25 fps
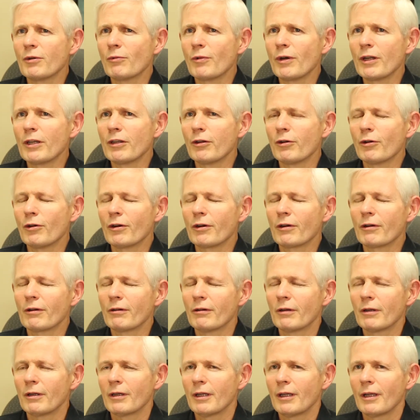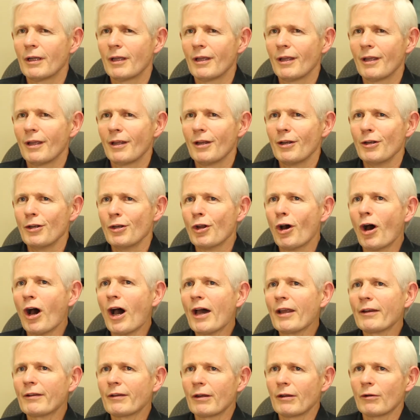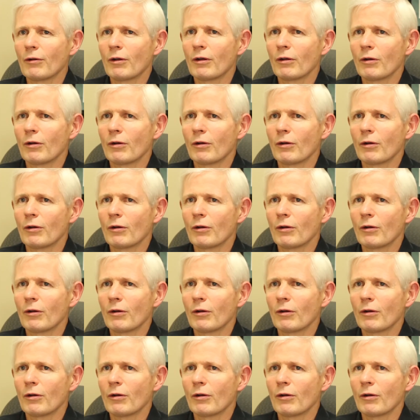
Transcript: And when you're not